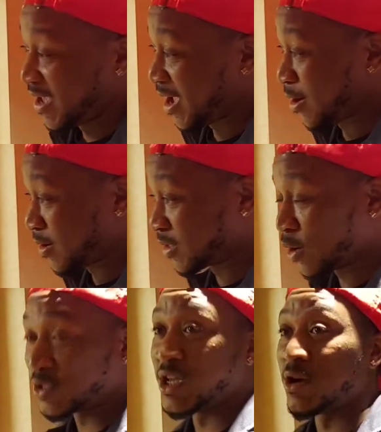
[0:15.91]
Harrahs
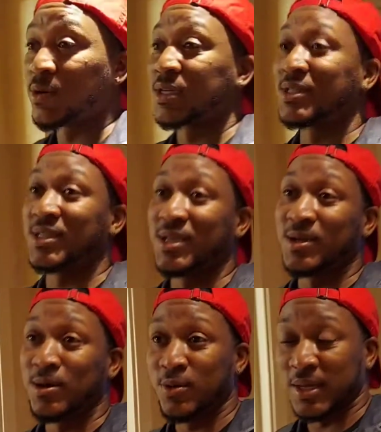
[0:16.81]
Hotel and
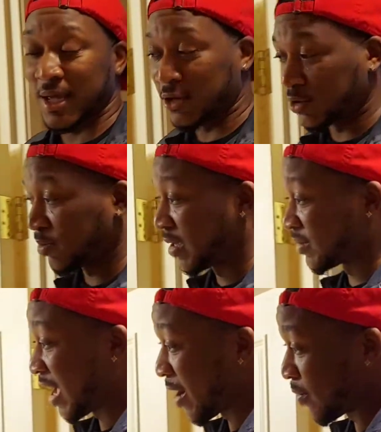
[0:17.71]
Casino in Council
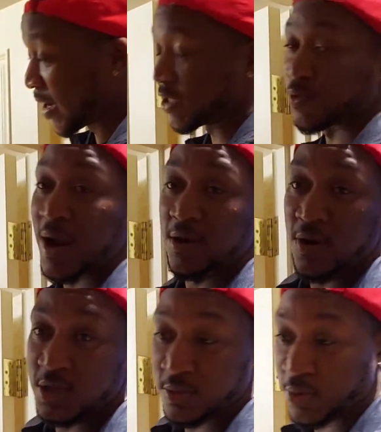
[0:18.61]
Bluffs, Iowa. That's right
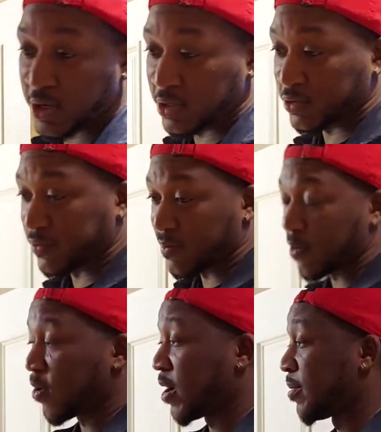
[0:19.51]
across the bridge from
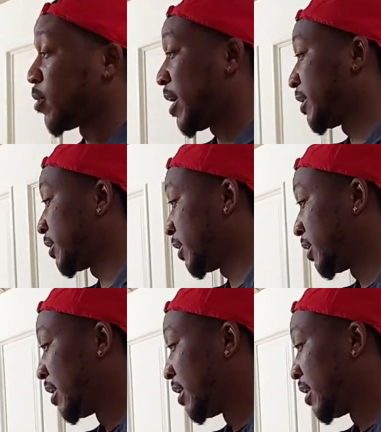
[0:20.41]
Omaha, Nebraska.